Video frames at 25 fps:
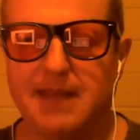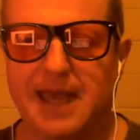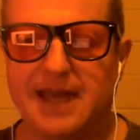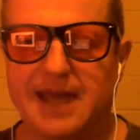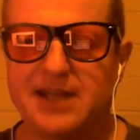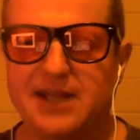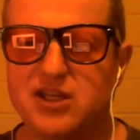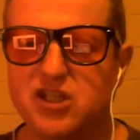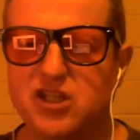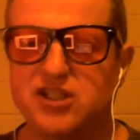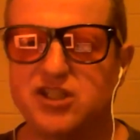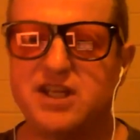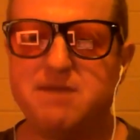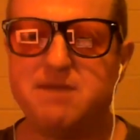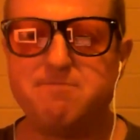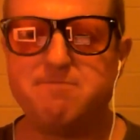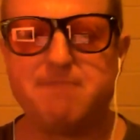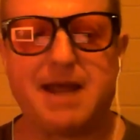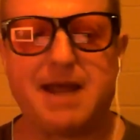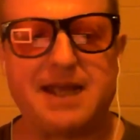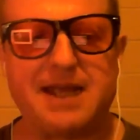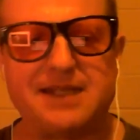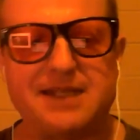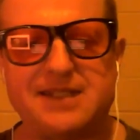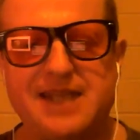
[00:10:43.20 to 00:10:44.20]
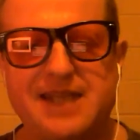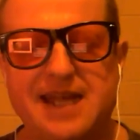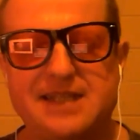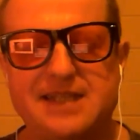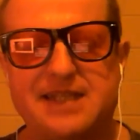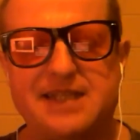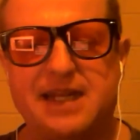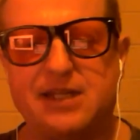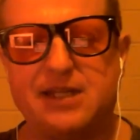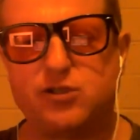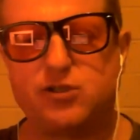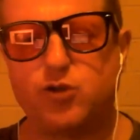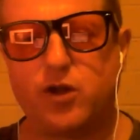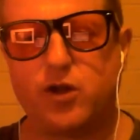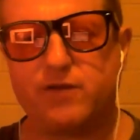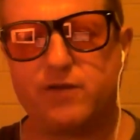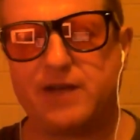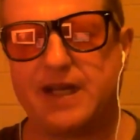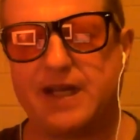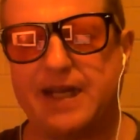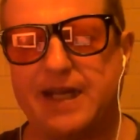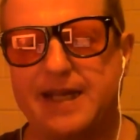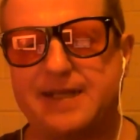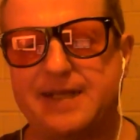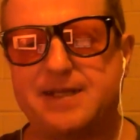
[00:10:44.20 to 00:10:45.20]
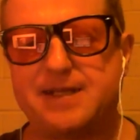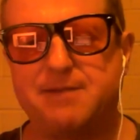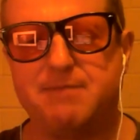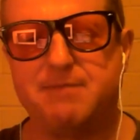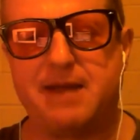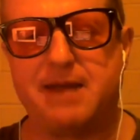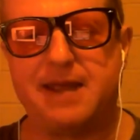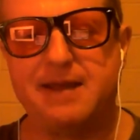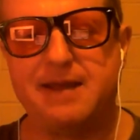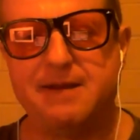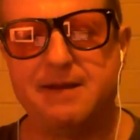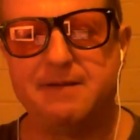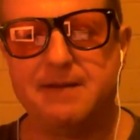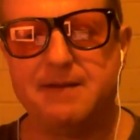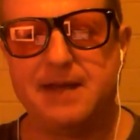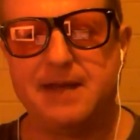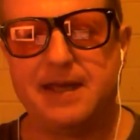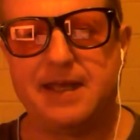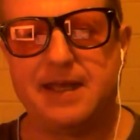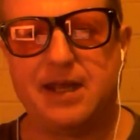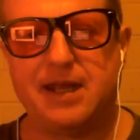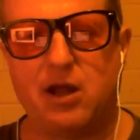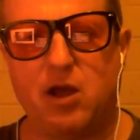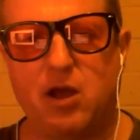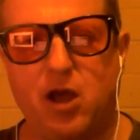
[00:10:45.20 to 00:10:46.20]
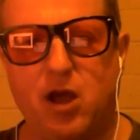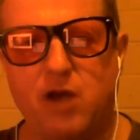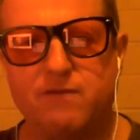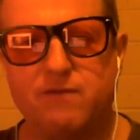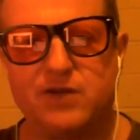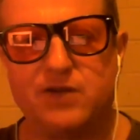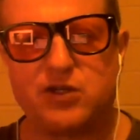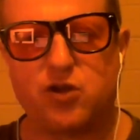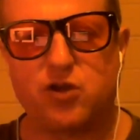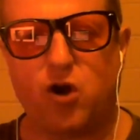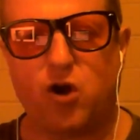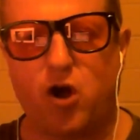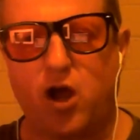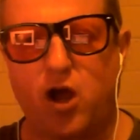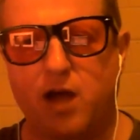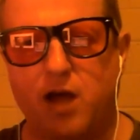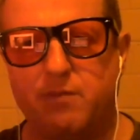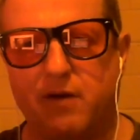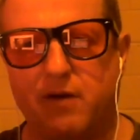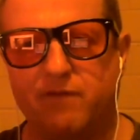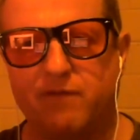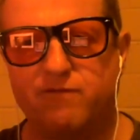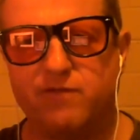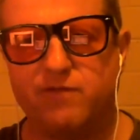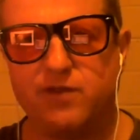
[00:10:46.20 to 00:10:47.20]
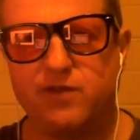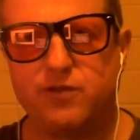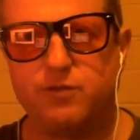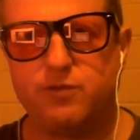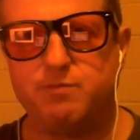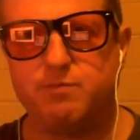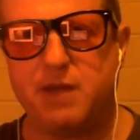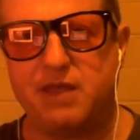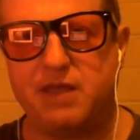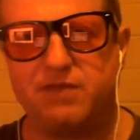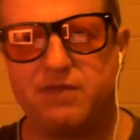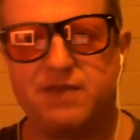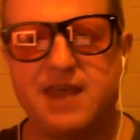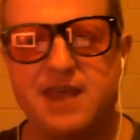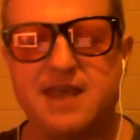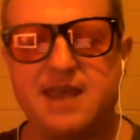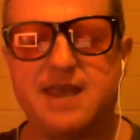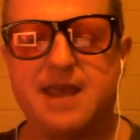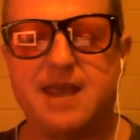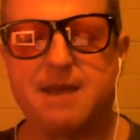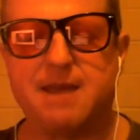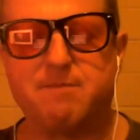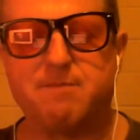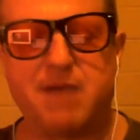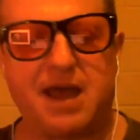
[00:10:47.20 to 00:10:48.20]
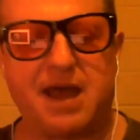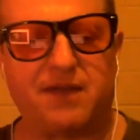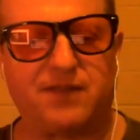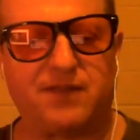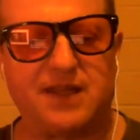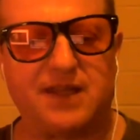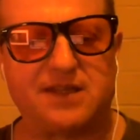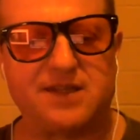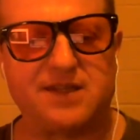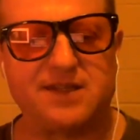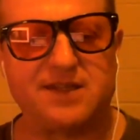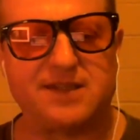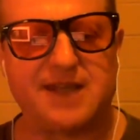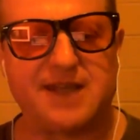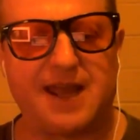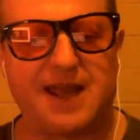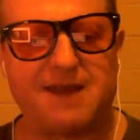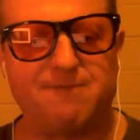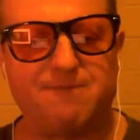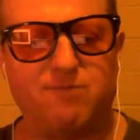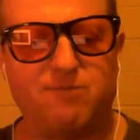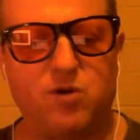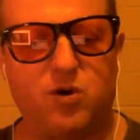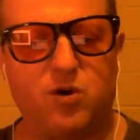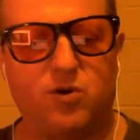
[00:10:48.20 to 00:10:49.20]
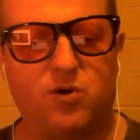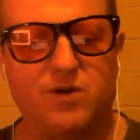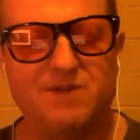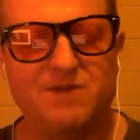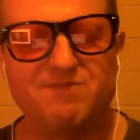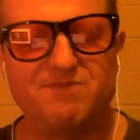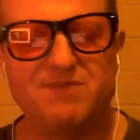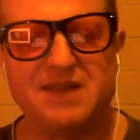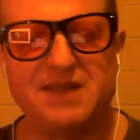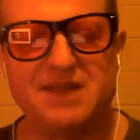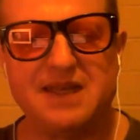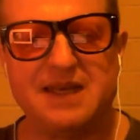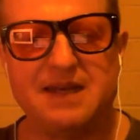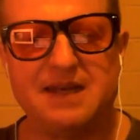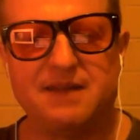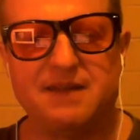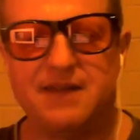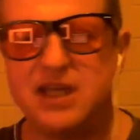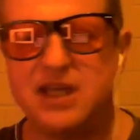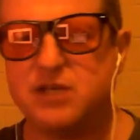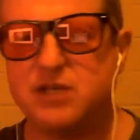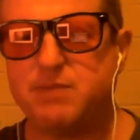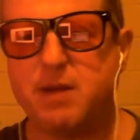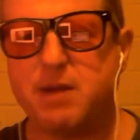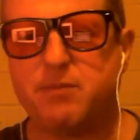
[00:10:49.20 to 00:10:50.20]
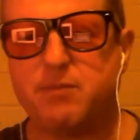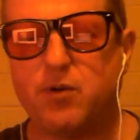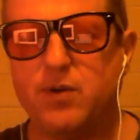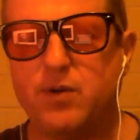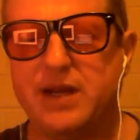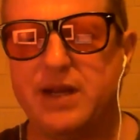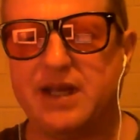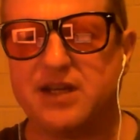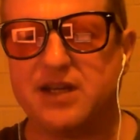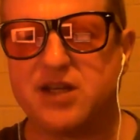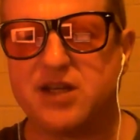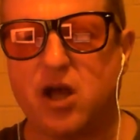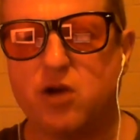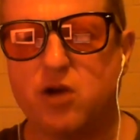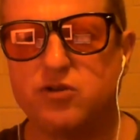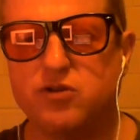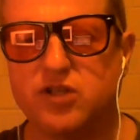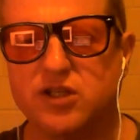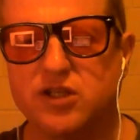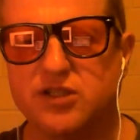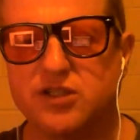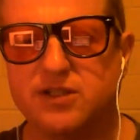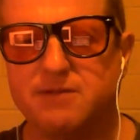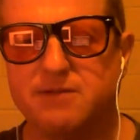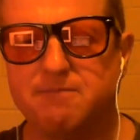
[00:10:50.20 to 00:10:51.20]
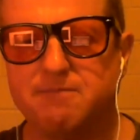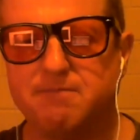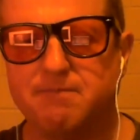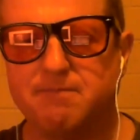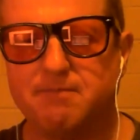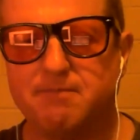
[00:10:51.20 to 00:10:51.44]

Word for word: and it just didn't make sense. It sort of clicked to me, you know, over time. I've been thinking about this and saying, well, these people are in ketosis